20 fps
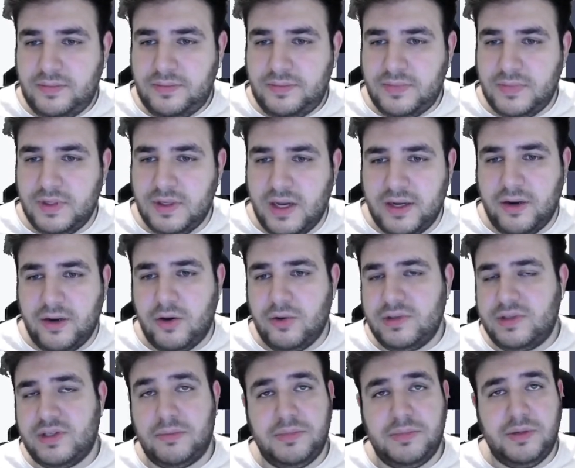I know
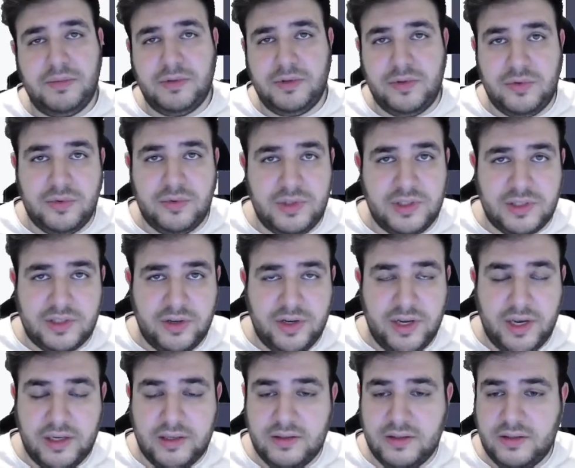some people do
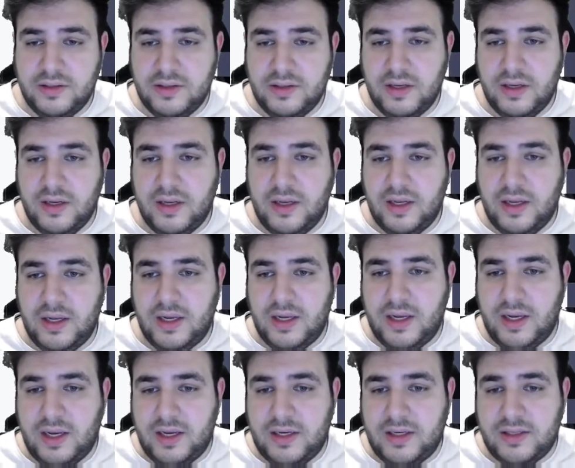disconnect,
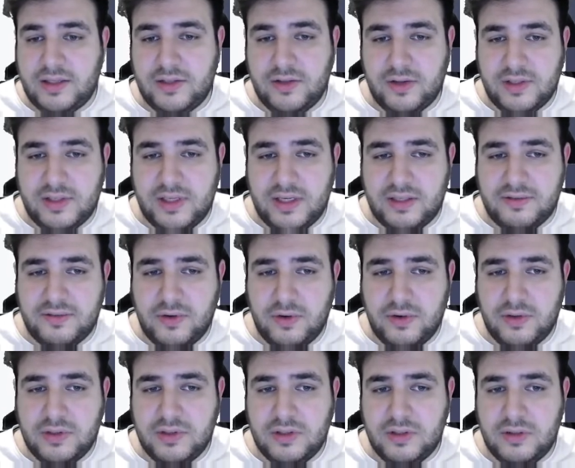and it's not their
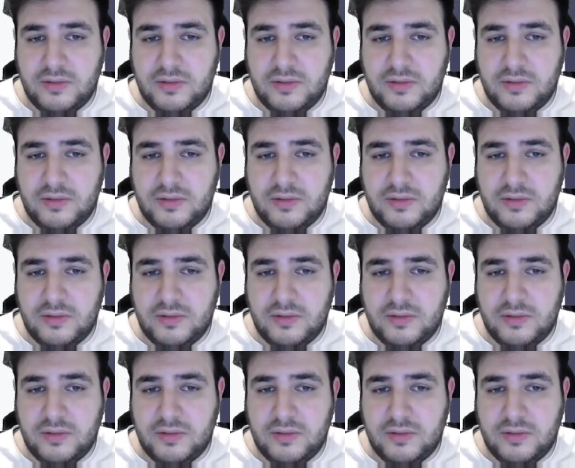fault,